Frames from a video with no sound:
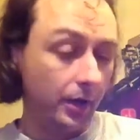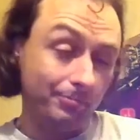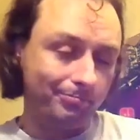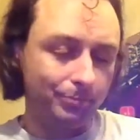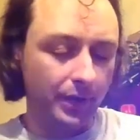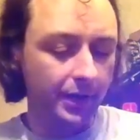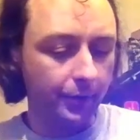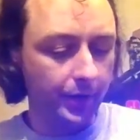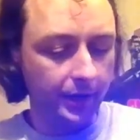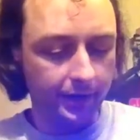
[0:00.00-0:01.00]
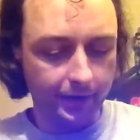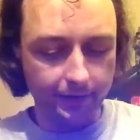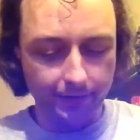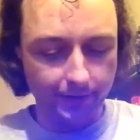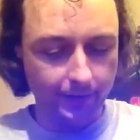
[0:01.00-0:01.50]
But anyway,
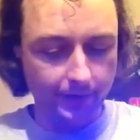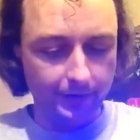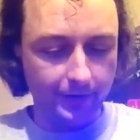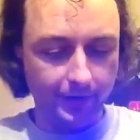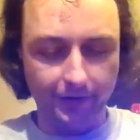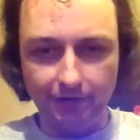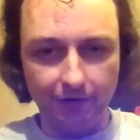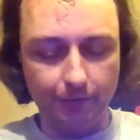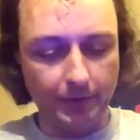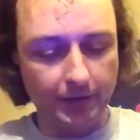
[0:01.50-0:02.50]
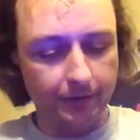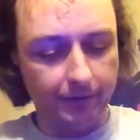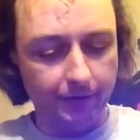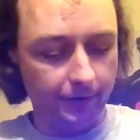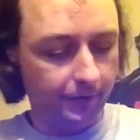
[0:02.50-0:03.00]
it doesn't matter.
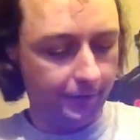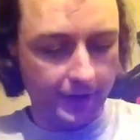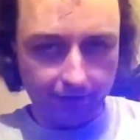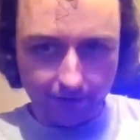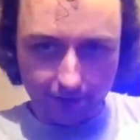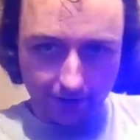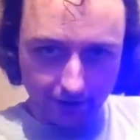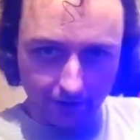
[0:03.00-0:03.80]
You've got the...